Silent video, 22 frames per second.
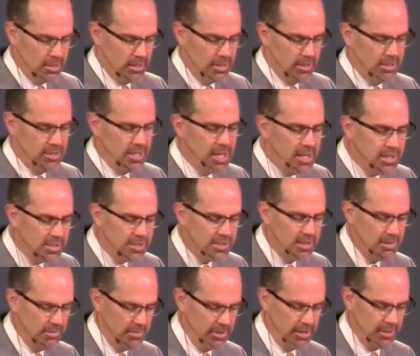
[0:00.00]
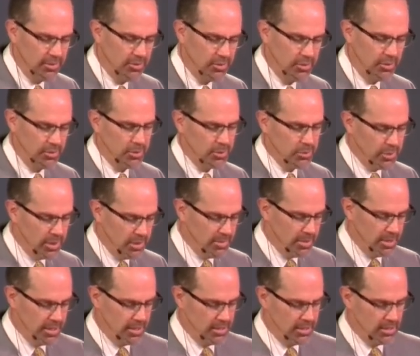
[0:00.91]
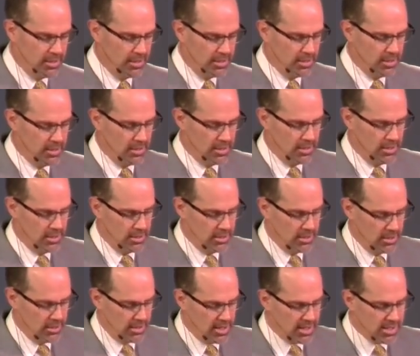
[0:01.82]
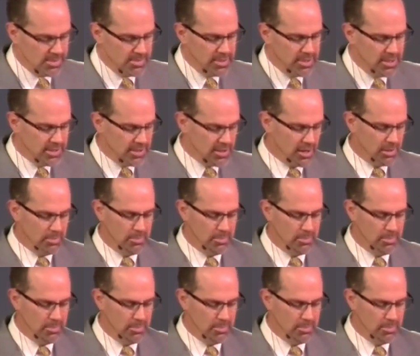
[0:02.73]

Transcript: Teach them this, older women. Husbands are